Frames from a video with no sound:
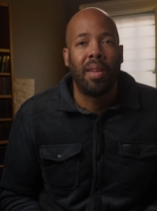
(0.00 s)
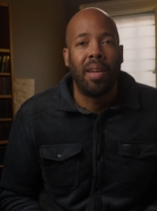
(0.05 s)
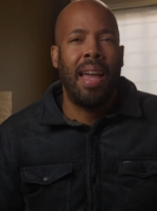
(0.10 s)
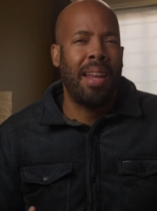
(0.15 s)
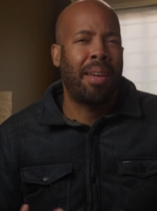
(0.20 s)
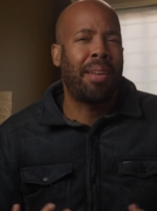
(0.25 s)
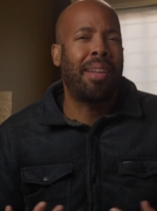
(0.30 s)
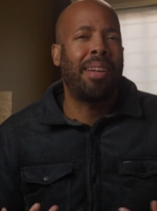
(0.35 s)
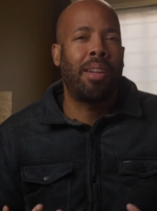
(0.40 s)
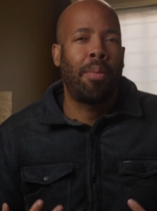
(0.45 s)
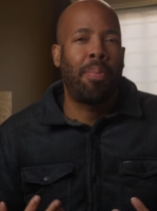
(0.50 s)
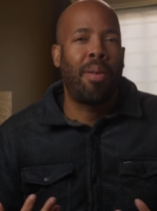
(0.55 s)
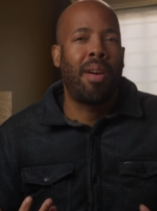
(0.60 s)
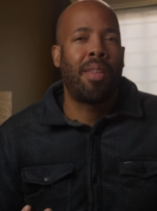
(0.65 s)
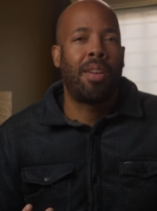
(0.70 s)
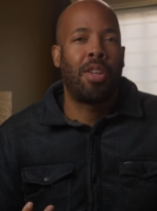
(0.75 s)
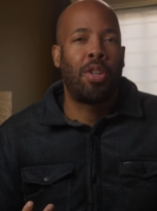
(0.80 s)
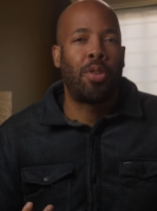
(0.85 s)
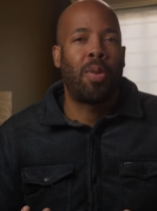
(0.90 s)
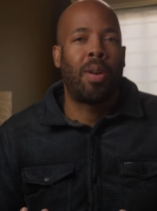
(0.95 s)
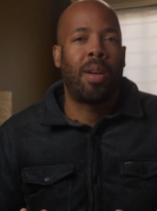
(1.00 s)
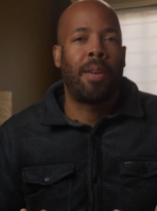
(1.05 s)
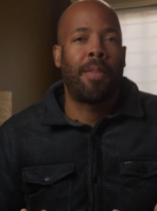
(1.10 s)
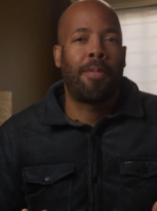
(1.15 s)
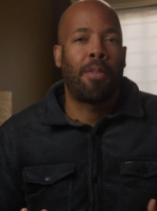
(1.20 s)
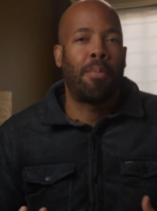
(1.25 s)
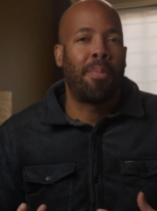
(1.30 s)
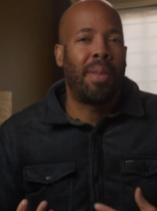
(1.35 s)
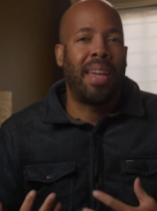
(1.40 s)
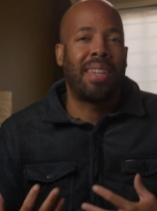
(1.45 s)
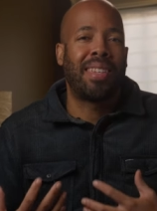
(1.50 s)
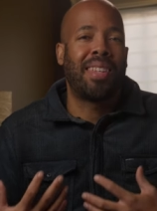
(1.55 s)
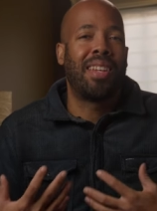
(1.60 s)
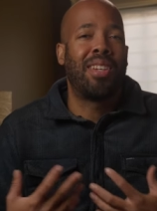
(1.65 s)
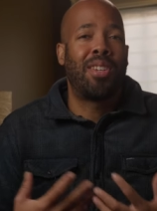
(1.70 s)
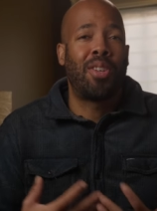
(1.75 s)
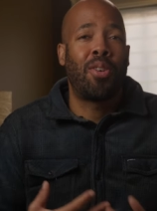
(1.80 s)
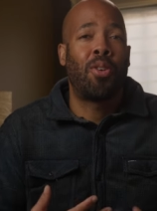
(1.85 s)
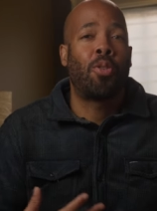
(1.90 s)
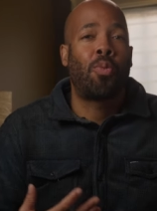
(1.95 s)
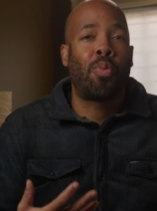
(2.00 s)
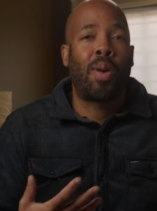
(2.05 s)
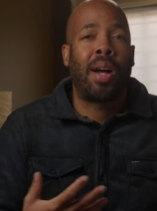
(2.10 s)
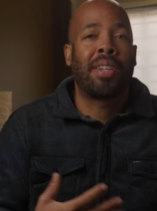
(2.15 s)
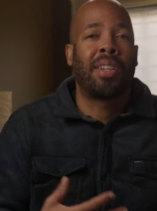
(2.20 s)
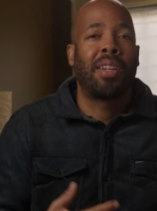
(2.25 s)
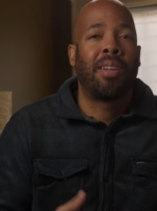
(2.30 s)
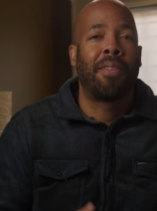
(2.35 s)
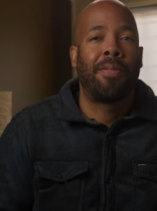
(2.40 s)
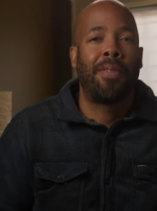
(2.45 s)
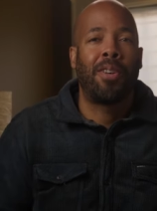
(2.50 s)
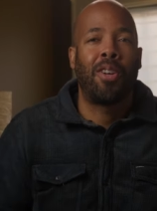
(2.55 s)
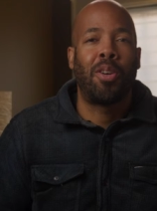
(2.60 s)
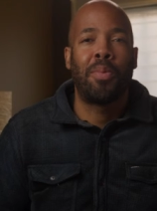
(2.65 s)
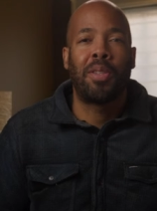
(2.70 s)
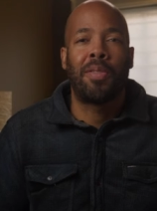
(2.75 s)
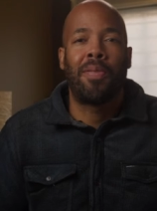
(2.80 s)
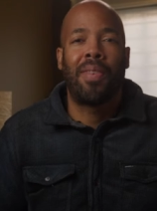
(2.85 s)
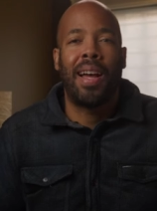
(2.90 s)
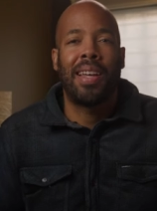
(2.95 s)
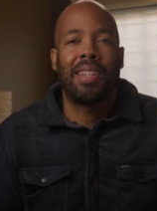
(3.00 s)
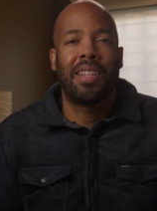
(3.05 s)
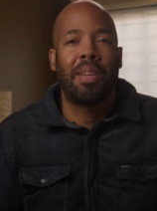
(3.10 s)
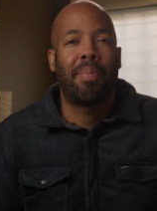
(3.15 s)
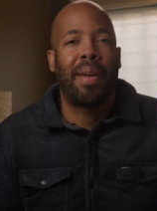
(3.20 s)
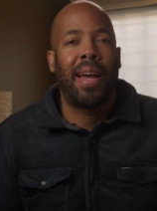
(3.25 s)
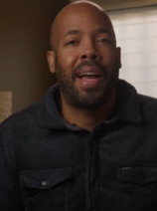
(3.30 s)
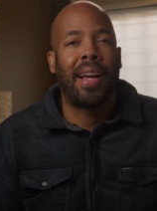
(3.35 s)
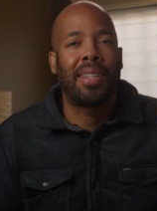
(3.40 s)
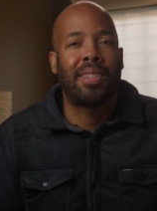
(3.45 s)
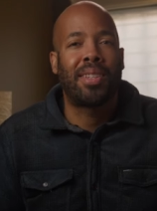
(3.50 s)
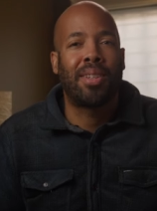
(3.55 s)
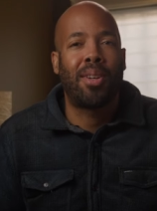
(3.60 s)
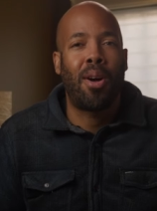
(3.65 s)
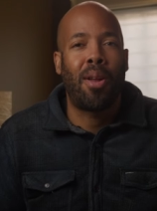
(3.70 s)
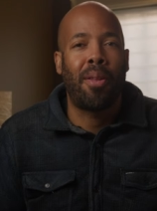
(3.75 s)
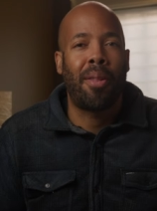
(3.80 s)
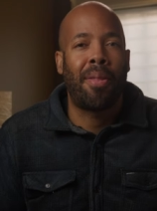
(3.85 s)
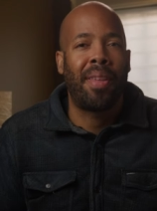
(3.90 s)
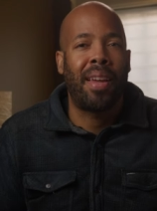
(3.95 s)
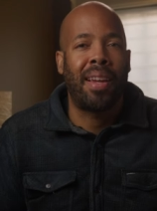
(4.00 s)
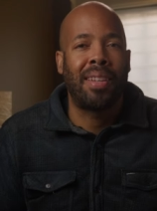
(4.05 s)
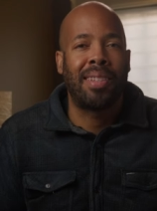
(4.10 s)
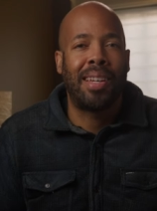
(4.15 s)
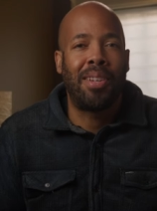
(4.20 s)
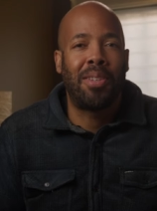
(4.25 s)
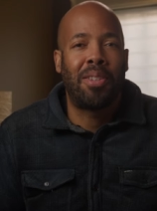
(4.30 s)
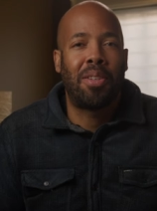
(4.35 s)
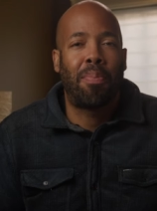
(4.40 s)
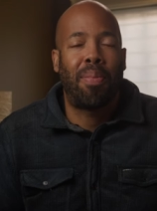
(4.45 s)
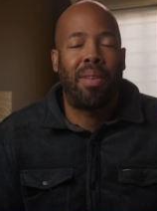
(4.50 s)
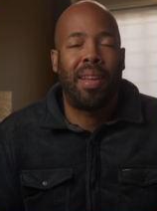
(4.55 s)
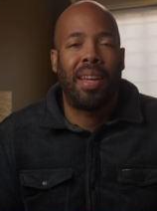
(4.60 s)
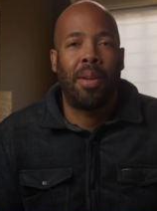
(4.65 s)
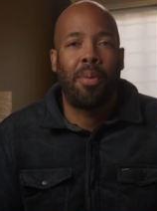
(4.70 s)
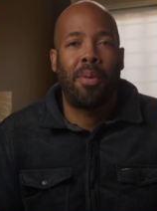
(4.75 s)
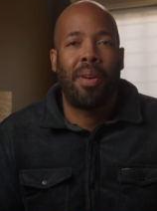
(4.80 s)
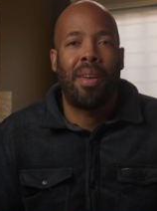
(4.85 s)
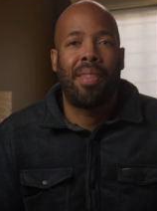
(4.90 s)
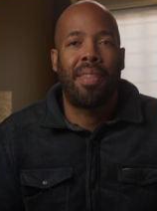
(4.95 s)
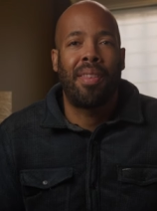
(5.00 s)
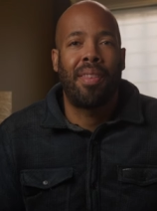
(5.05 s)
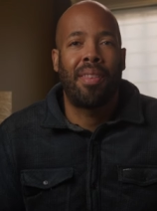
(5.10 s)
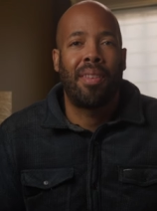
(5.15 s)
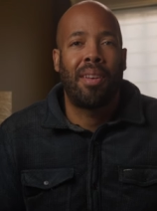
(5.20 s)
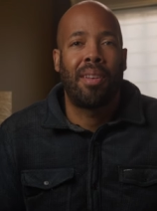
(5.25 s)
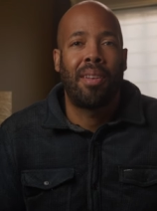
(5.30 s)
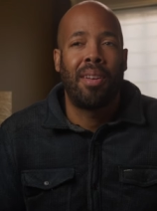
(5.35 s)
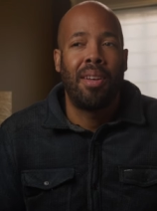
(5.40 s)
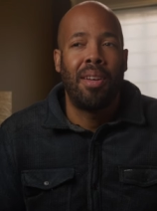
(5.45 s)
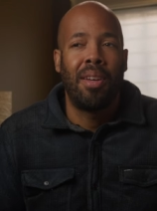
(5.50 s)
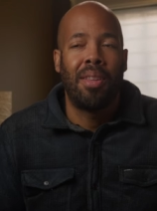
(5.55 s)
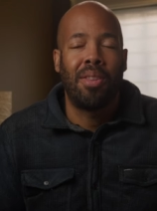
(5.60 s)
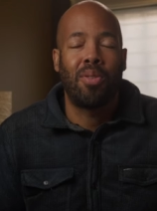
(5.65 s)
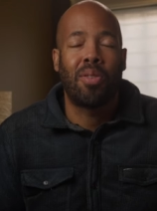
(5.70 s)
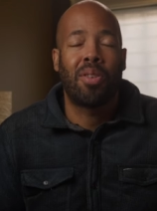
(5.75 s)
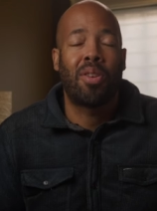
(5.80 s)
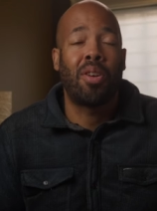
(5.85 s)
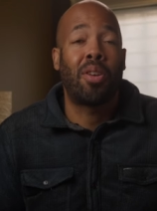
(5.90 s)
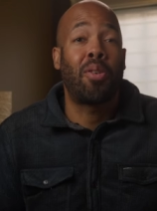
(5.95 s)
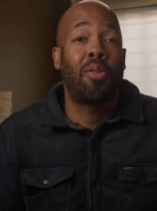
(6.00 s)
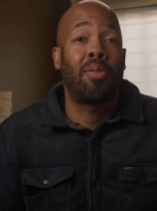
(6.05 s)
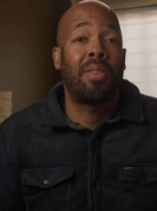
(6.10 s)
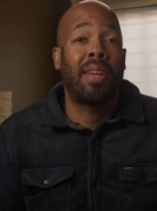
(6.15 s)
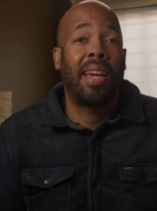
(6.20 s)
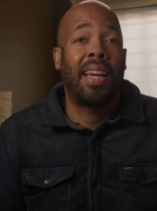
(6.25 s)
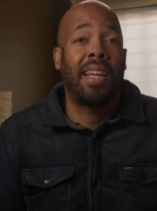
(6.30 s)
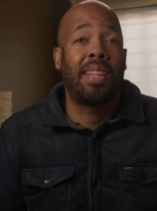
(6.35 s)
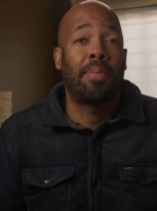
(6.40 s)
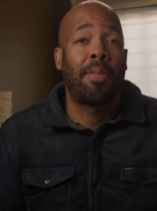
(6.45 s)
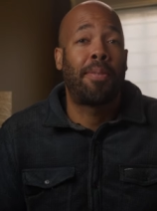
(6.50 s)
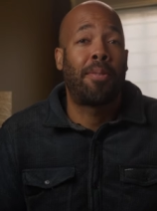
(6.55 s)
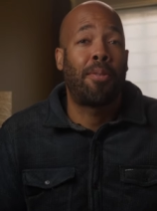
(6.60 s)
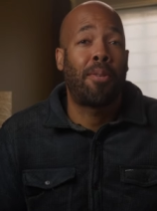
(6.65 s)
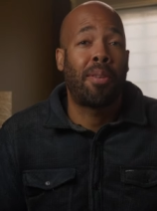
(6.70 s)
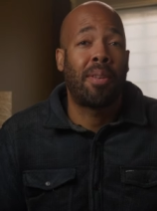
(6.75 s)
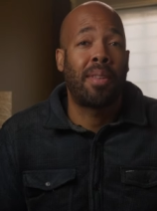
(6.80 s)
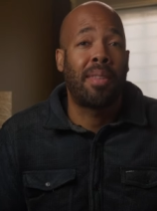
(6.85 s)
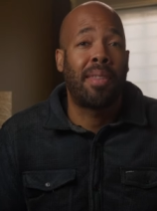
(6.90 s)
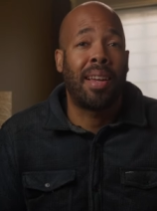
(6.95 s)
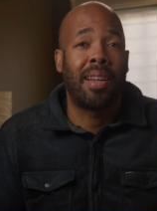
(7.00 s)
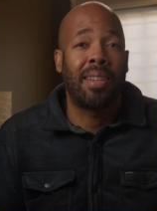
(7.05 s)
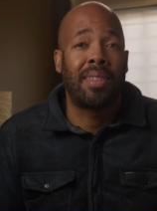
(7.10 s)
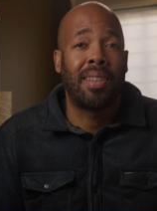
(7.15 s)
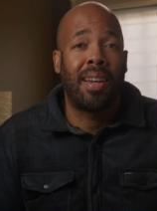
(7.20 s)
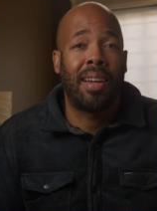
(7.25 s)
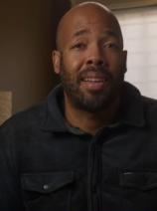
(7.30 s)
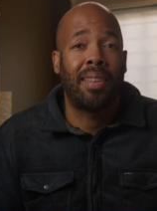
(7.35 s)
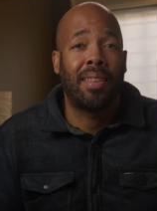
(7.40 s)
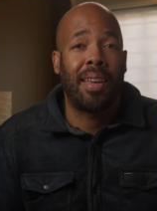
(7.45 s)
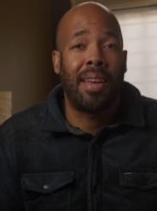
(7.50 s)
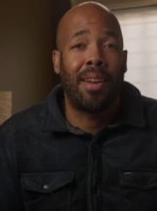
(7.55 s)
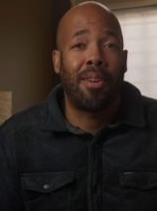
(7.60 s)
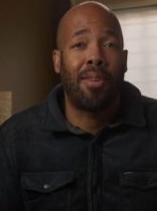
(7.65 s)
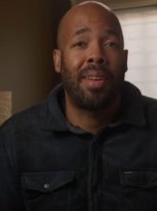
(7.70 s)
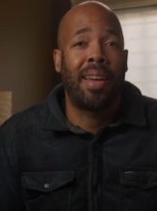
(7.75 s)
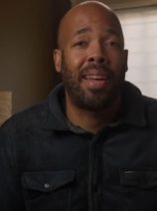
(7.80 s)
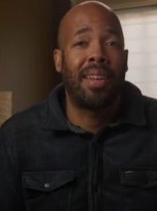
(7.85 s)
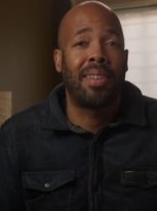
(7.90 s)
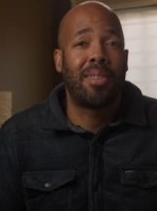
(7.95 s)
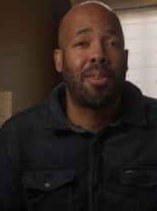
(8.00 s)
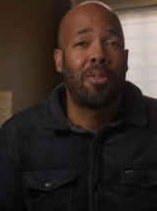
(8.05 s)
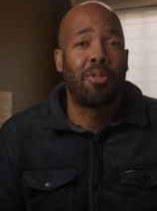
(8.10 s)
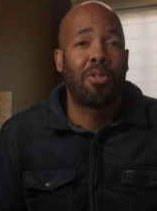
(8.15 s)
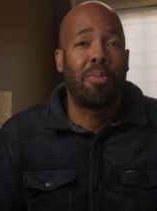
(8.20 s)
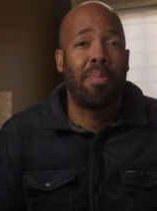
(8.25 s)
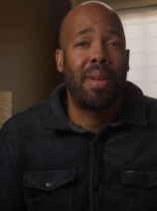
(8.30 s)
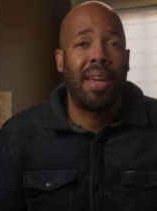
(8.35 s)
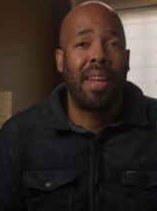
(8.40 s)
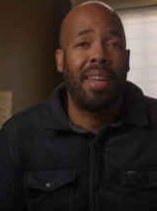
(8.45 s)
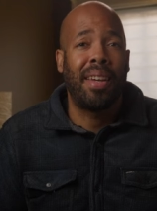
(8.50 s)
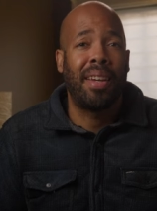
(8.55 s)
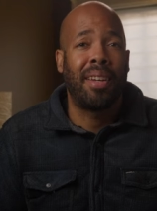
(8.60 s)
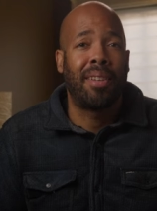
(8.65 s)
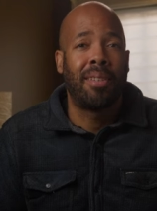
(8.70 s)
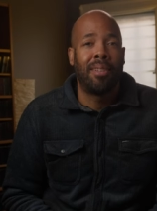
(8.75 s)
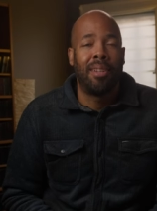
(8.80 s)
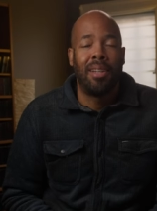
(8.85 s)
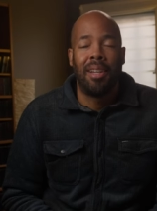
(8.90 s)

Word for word: And clearly, part of the joy for me as an adult watching the film was flashing back to all the things I used to play with and the those good old days before the things like the internet and social media,